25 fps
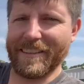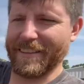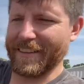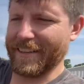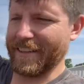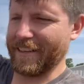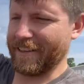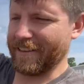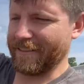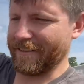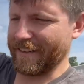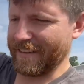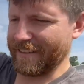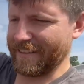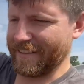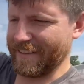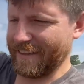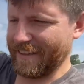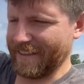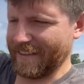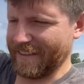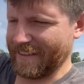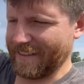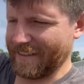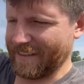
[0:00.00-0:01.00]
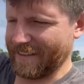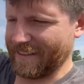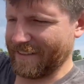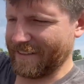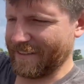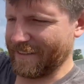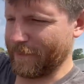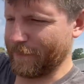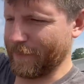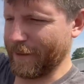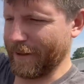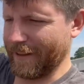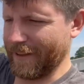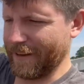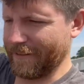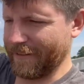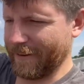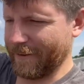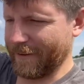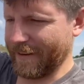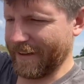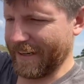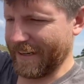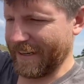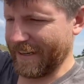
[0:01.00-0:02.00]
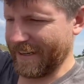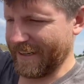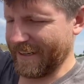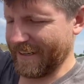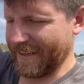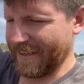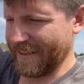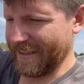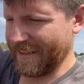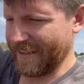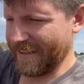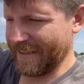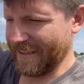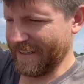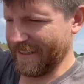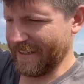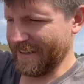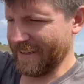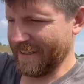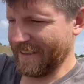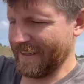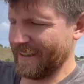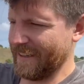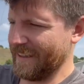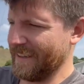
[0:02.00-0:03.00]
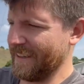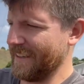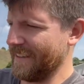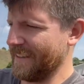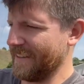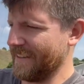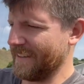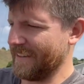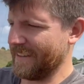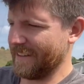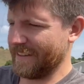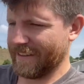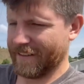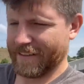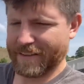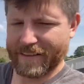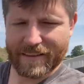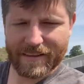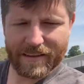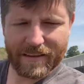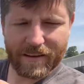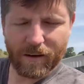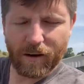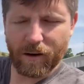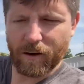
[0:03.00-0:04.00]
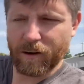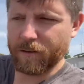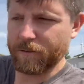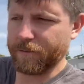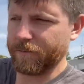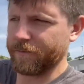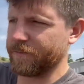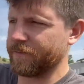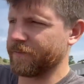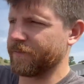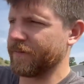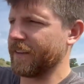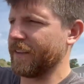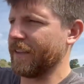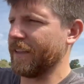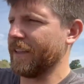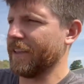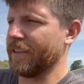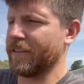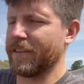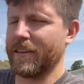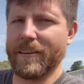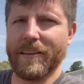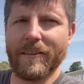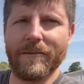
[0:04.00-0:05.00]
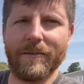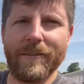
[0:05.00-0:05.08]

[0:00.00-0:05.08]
they get all rusty and spill everywhere. So I just